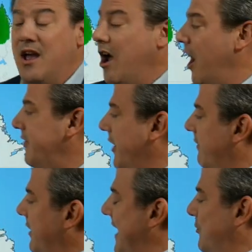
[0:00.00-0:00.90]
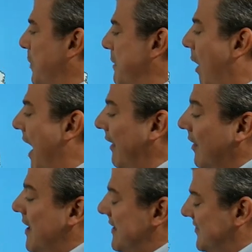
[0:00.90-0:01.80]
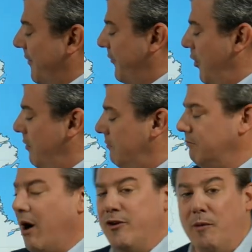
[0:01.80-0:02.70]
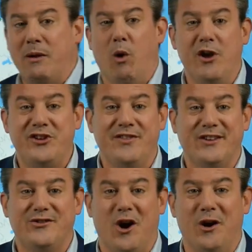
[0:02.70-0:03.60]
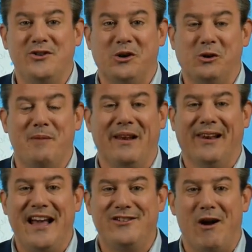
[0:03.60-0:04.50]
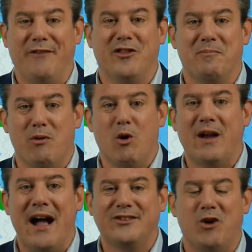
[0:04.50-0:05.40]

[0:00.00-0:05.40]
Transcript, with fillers: over the next wee while. Some of you might not be watching this though until a bit later after the broadcast,